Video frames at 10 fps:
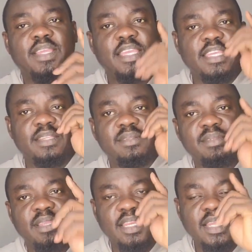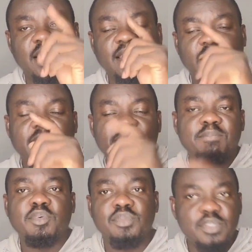in 3.5
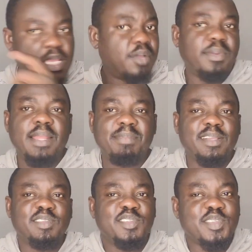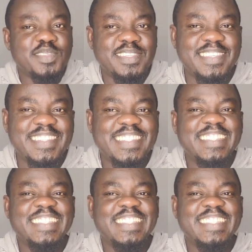months. I'll be right back to discuss this.